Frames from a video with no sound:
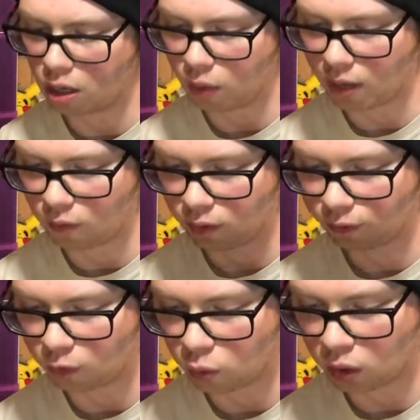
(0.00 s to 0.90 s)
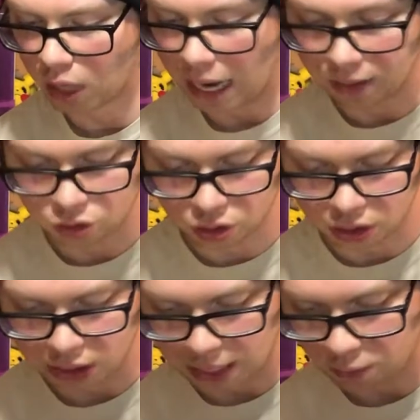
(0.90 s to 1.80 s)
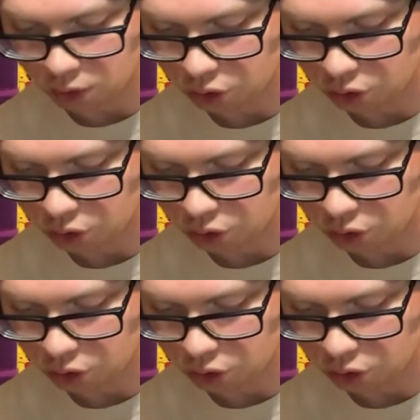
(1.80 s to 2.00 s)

We have one for, actually, that one